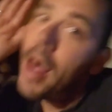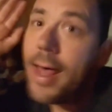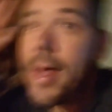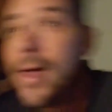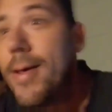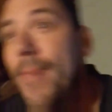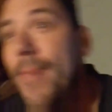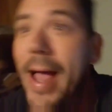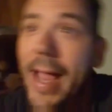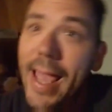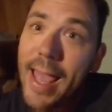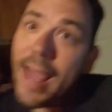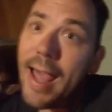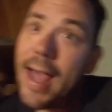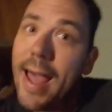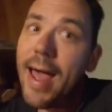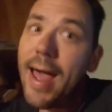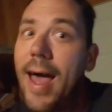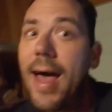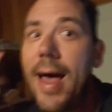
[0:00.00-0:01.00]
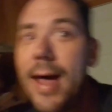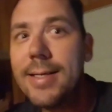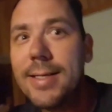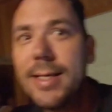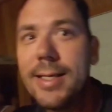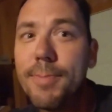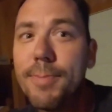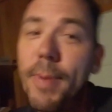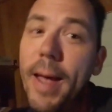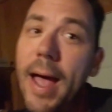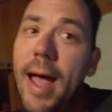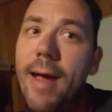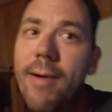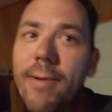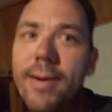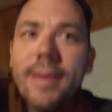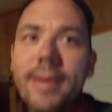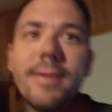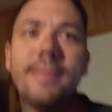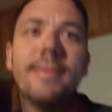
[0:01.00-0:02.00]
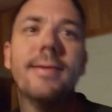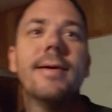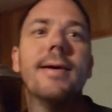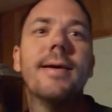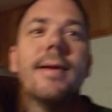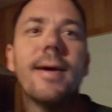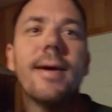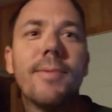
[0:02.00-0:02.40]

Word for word: oh my gosh, it's Pirate!